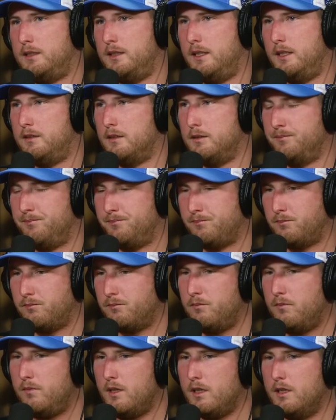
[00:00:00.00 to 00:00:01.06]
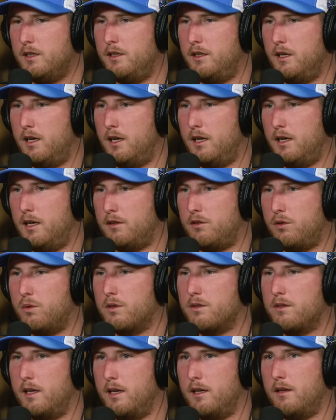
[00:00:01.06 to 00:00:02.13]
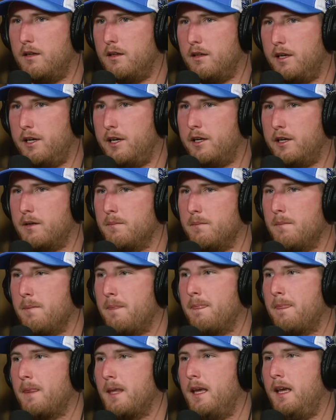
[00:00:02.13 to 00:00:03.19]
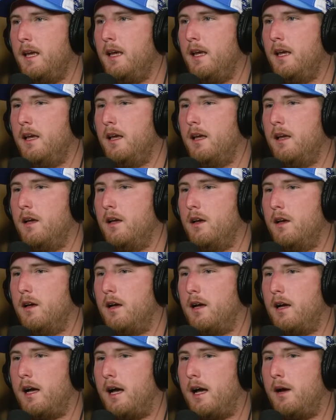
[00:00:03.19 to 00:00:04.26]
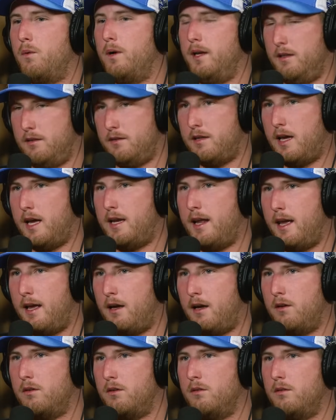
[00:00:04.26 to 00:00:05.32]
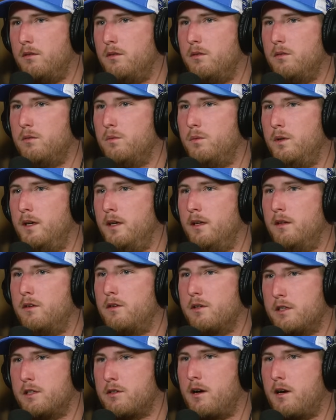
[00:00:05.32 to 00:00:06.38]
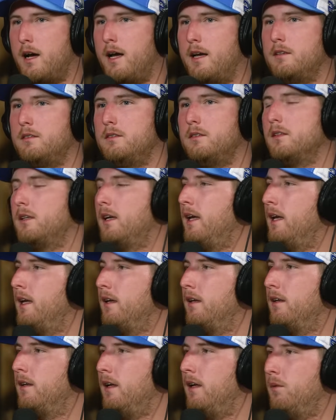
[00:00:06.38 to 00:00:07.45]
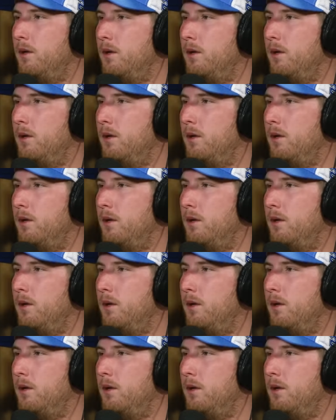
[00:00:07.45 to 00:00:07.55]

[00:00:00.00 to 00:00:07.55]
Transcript: season, towards the end of the year, I went and sat down with Chris Rice and